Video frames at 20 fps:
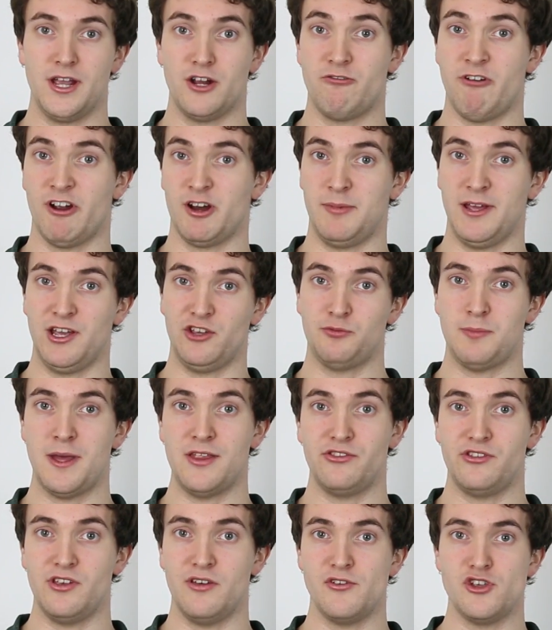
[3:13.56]
incredibly
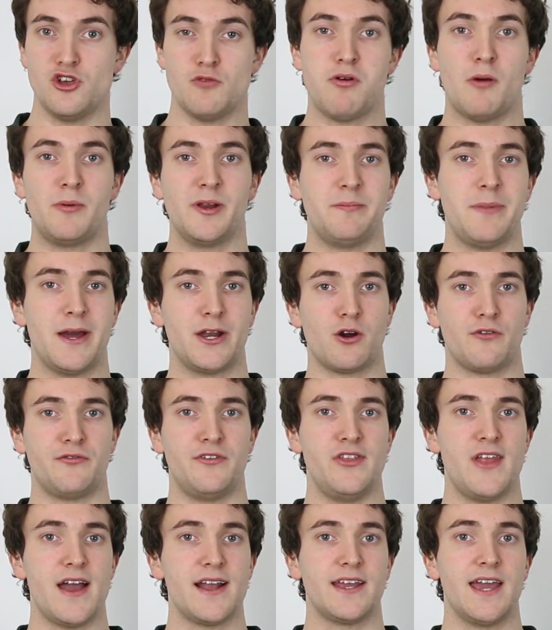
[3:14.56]
expensive and you're probably better off
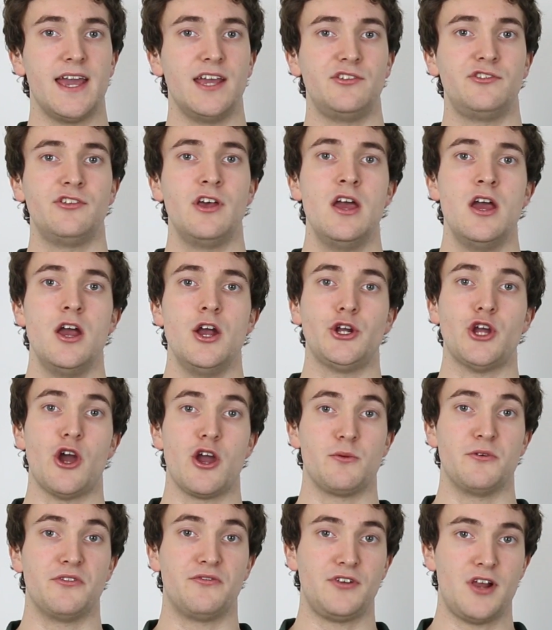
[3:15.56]
in that case
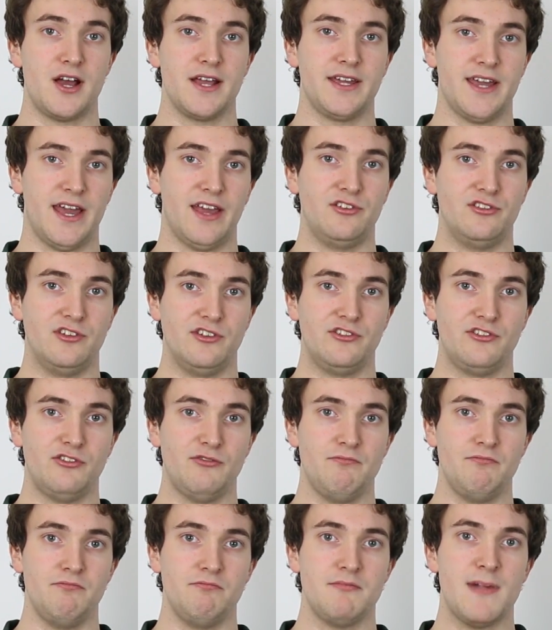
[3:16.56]
going with flight
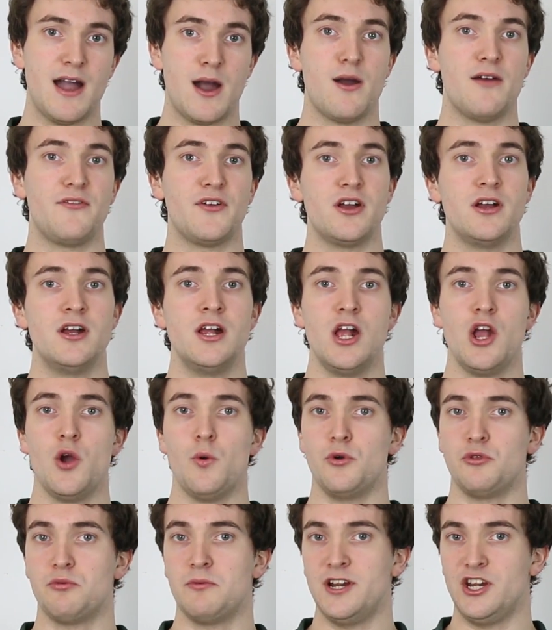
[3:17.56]
cases. However,
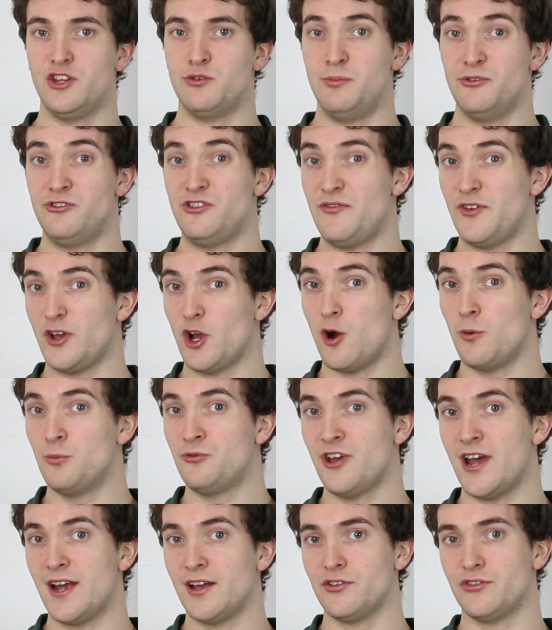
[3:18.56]
with really specific
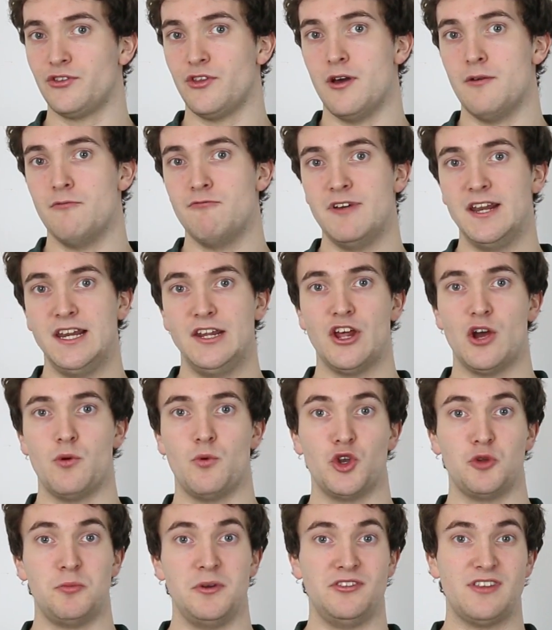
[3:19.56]
objects that really don't
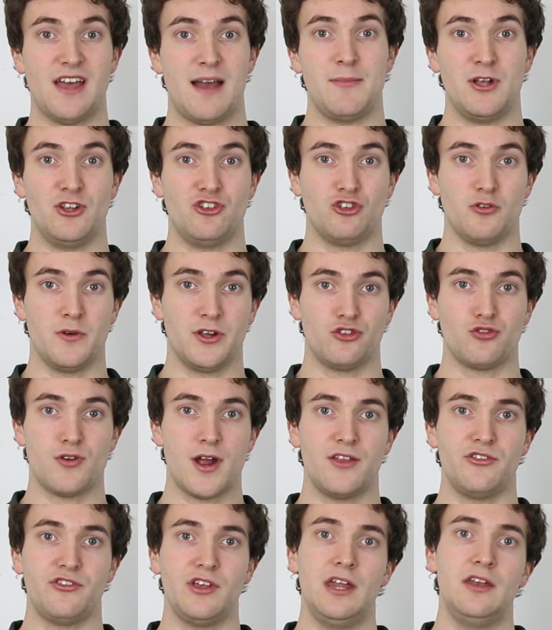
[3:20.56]
want to be damaged during
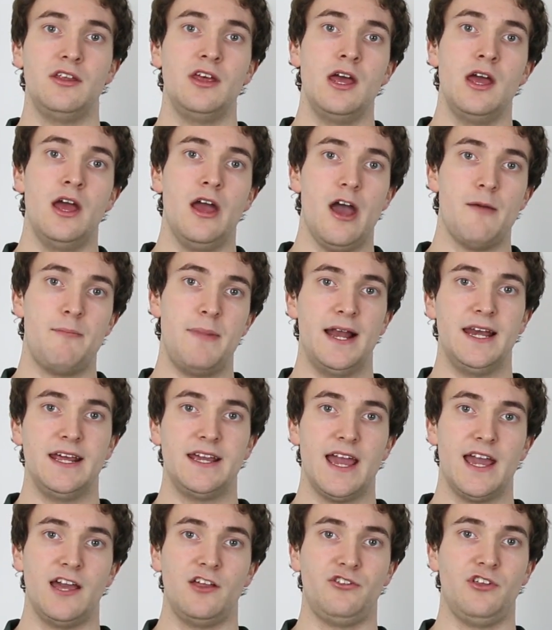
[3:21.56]
transit, a Peli
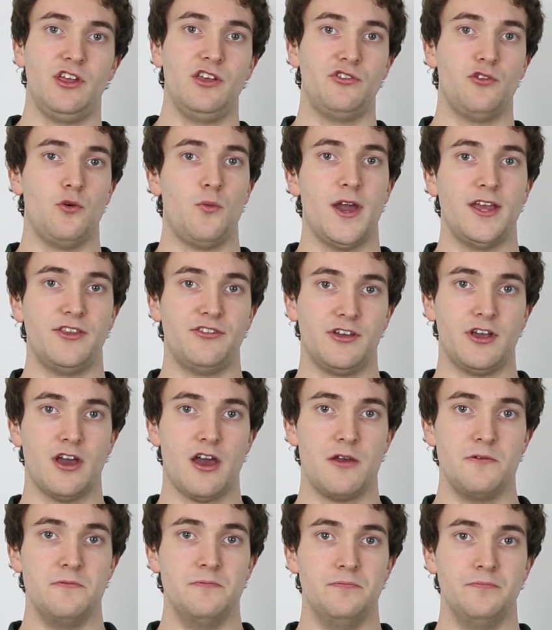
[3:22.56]
case is the way to
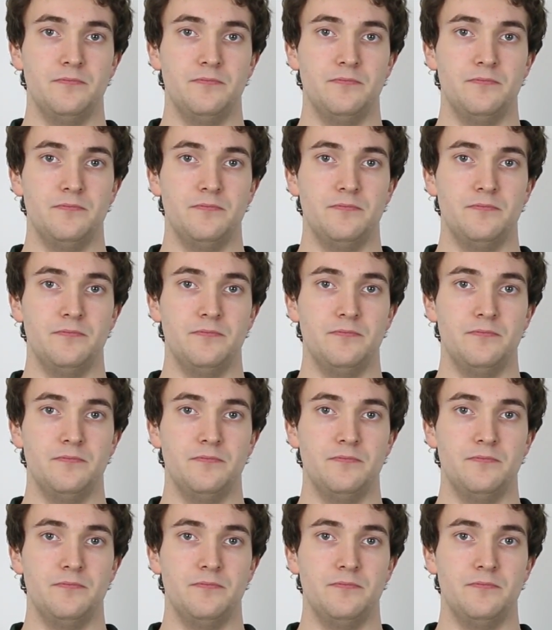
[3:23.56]
go.